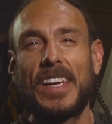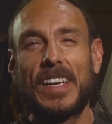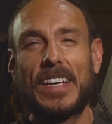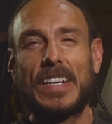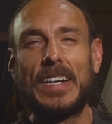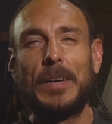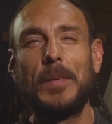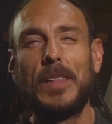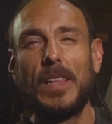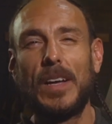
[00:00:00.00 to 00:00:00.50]

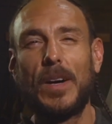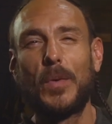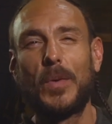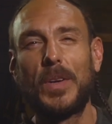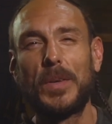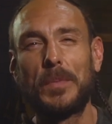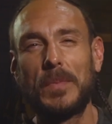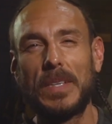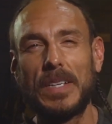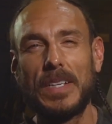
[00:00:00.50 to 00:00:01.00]
Come along
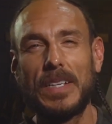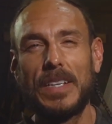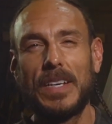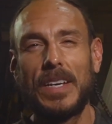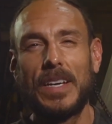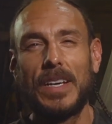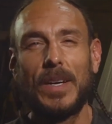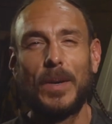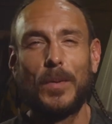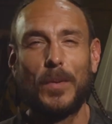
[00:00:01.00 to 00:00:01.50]
with me.
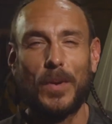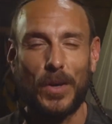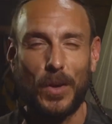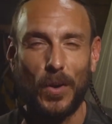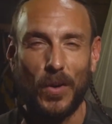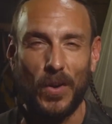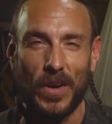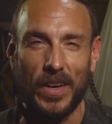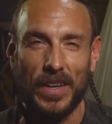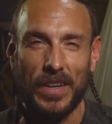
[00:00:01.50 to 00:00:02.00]
We're
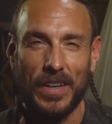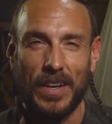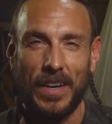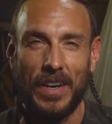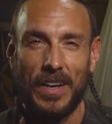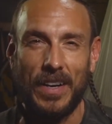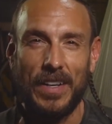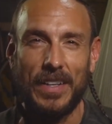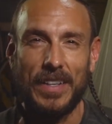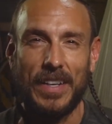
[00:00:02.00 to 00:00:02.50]
going
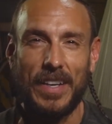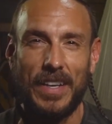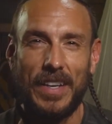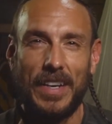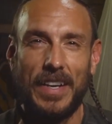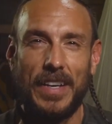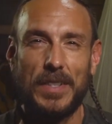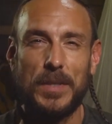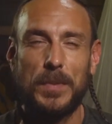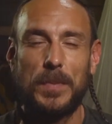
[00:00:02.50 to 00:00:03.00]
on an
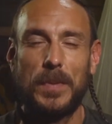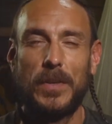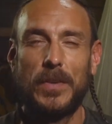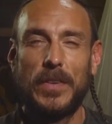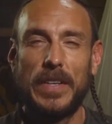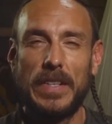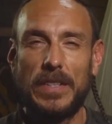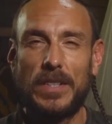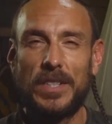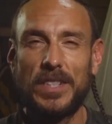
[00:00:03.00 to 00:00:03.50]

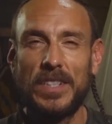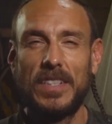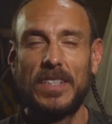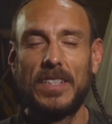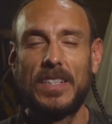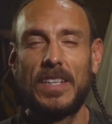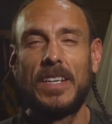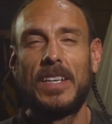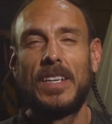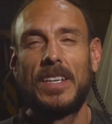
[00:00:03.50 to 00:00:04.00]
exploration.